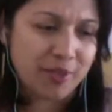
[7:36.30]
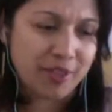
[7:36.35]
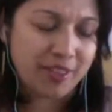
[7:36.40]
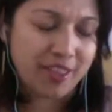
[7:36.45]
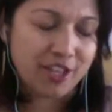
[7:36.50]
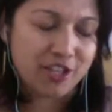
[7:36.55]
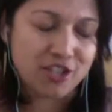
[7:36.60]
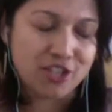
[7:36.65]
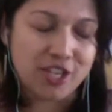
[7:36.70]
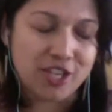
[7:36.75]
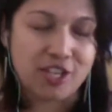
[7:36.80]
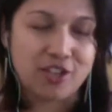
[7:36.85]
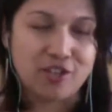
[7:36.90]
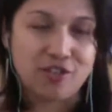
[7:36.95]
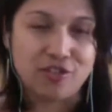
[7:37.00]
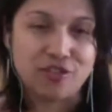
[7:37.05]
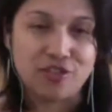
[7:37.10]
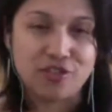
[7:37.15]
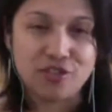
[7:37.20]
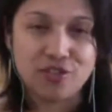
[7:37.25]
that
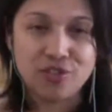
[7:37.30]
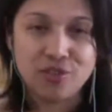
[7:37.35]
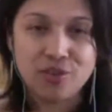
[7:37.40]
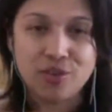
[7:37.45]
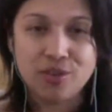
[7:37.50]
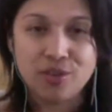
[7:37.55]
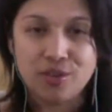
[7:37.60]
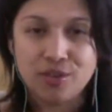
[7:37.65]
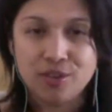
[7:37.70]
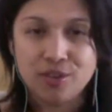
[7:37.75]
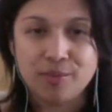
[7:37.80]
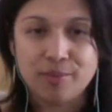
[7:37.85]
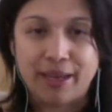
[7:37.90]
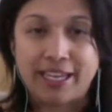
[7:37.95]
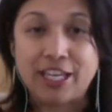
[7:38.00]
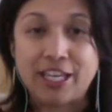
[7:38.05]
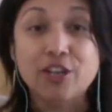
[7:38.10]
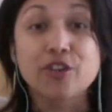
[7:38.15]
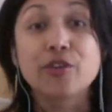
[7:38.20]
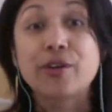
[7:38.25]
changed. My
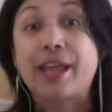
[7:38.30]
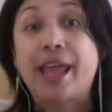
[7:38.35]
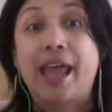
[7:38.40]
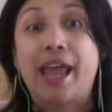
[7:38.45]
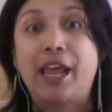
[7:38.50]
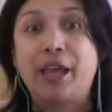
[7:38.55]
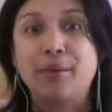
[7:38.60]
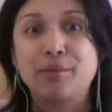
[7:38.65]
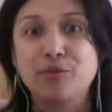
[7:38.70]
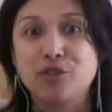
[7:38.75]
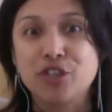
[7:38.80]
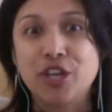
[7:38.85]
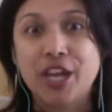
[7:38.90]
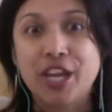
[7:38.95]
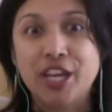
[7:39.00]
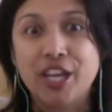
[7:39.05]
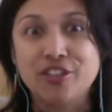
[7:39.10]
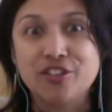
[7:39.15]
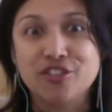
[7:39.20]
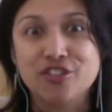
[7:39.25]
inner game
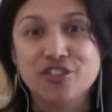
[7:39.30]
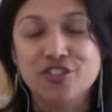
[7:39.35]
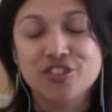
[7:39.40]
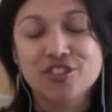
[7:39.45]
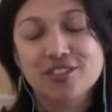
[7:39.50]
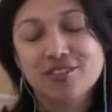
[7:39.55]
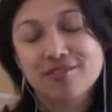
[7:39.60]
changed.